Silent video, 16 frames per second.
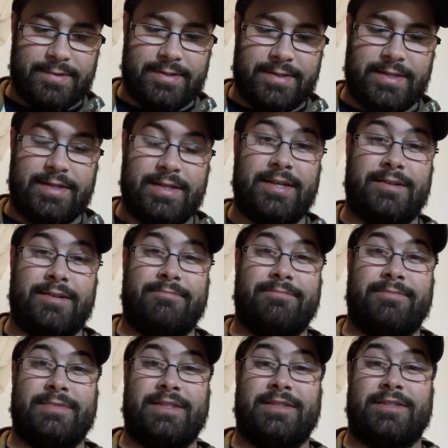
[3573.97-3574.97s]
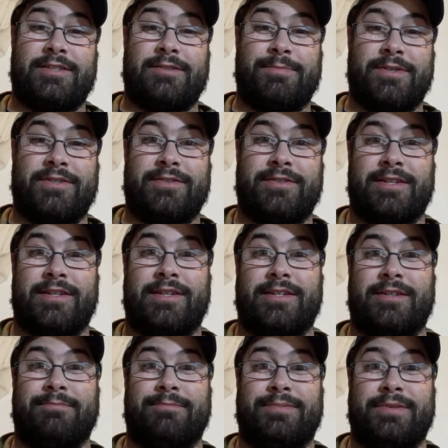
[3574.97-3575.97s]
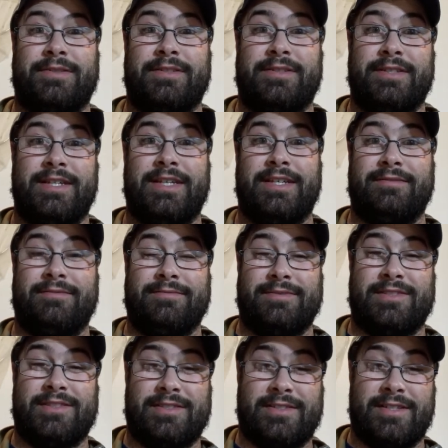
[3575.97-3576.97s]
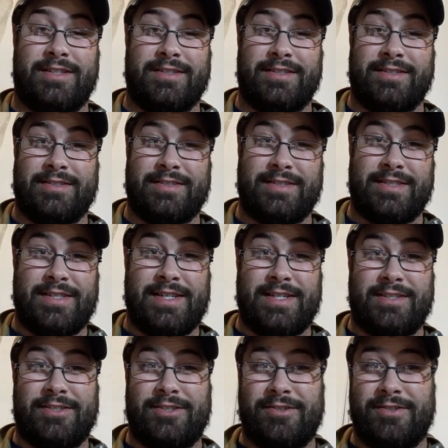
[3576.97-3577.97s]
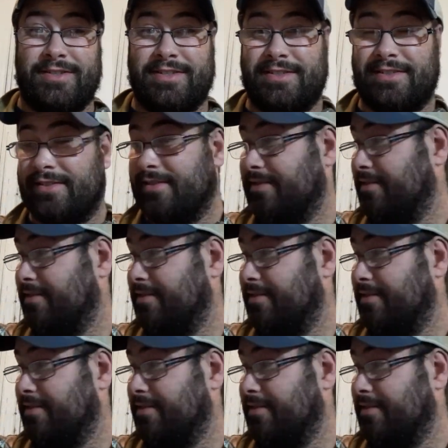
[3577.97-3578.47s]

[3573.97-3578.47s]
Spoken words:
yeah, that smells like complete skunk estrus